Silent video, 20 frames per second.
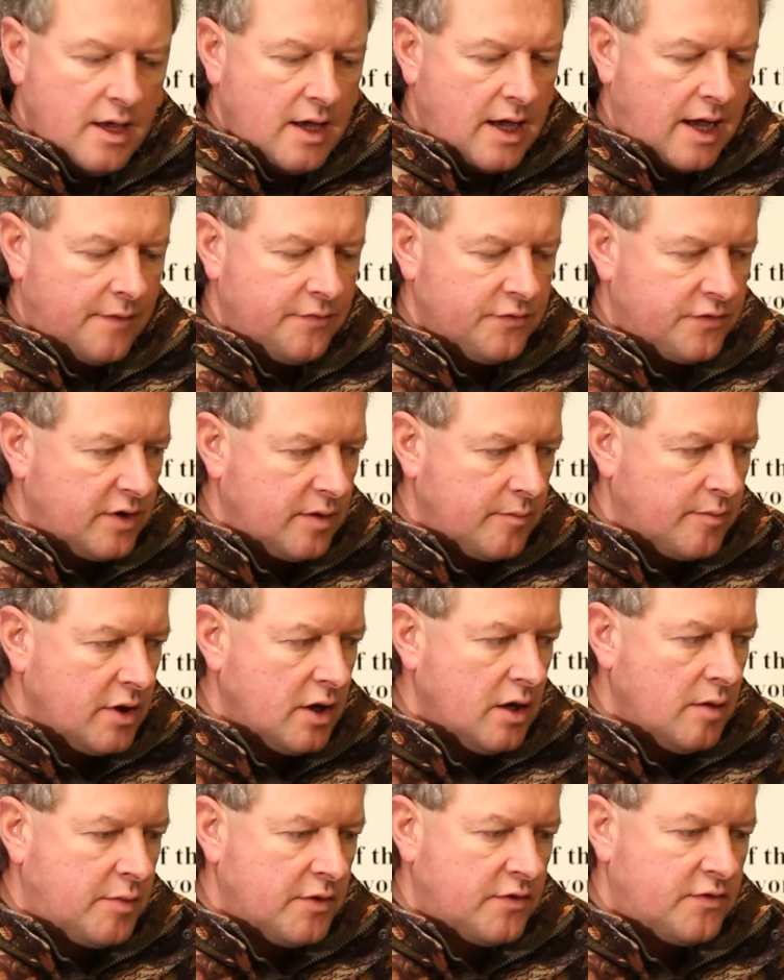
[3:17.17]
hunting
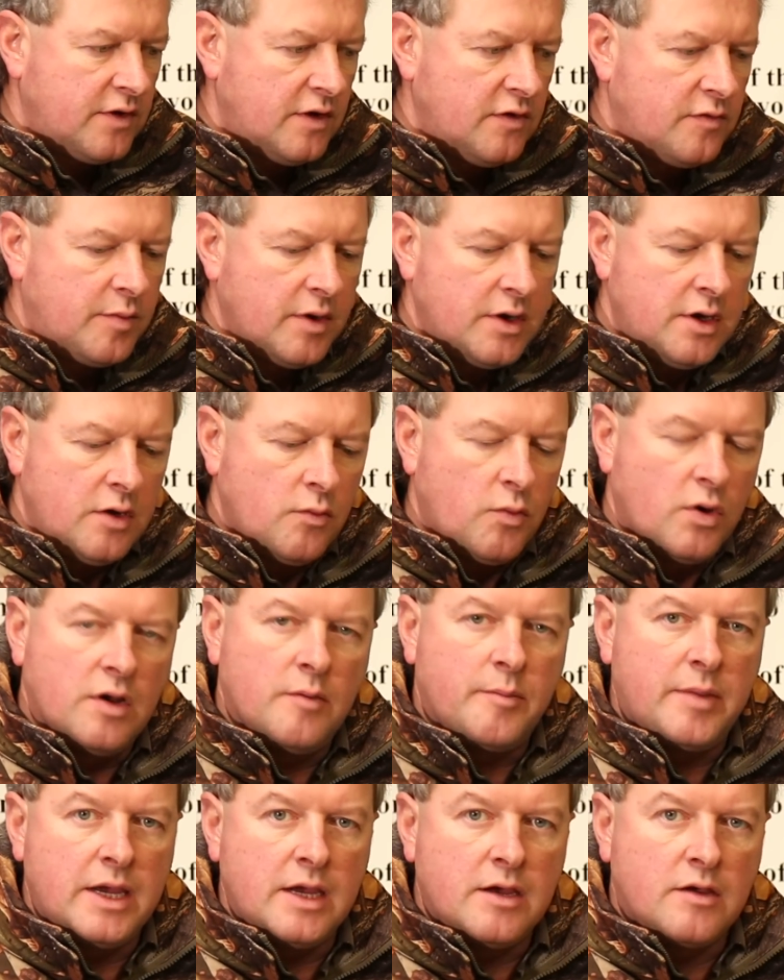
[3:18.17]
purposes, but you want
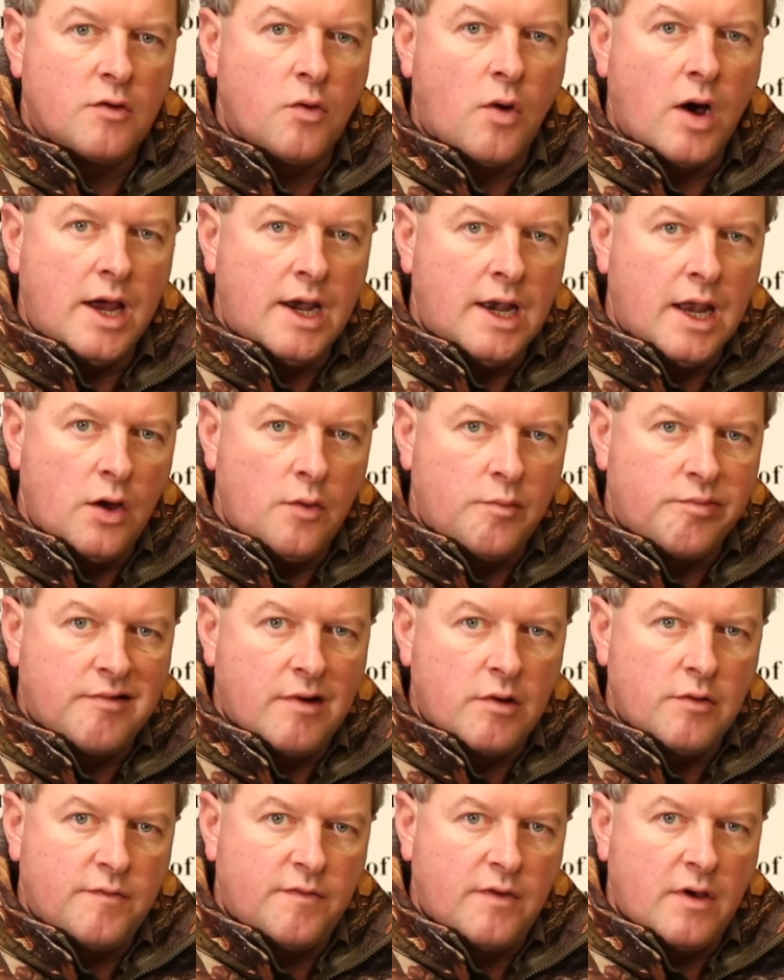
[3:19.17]
to be quite low
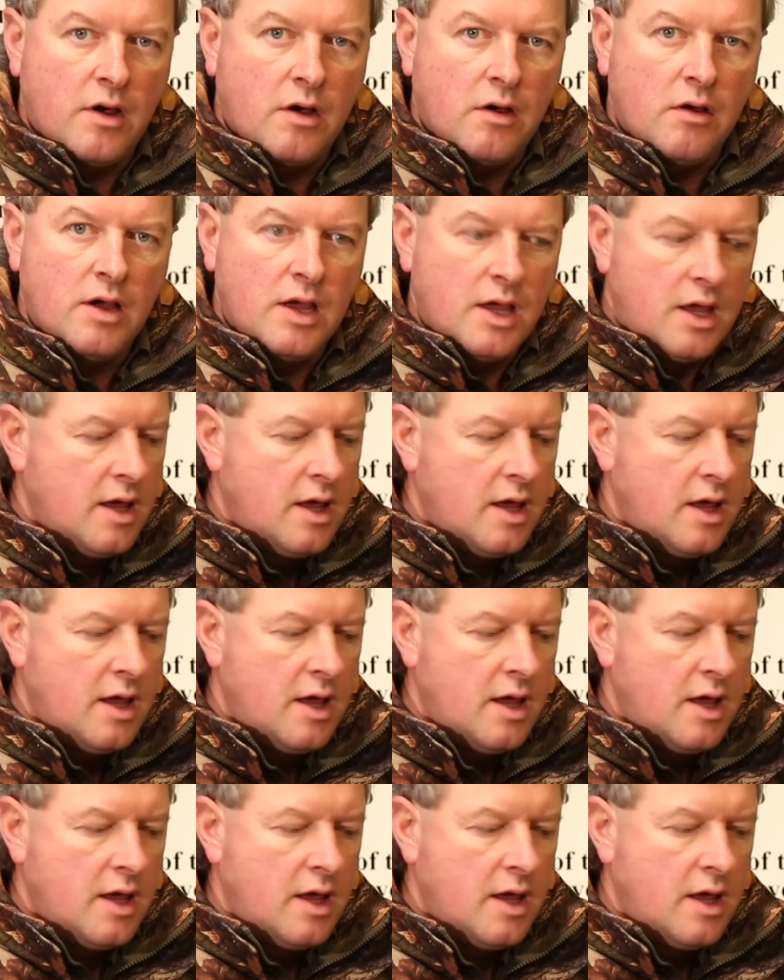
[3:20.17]
profile,